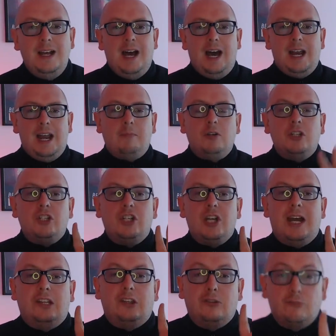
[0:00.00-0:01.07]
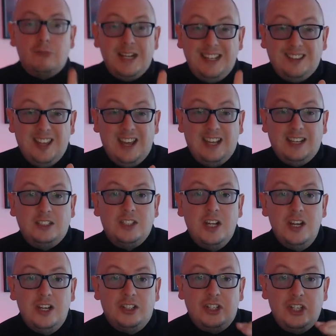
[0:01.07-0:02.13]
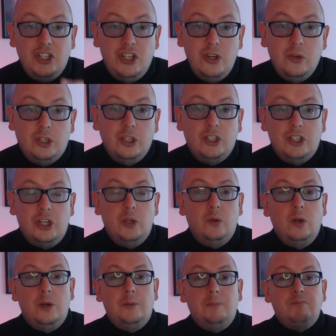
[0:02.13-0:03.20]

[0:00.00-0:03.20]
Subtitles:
And I'm going to share three things that you can do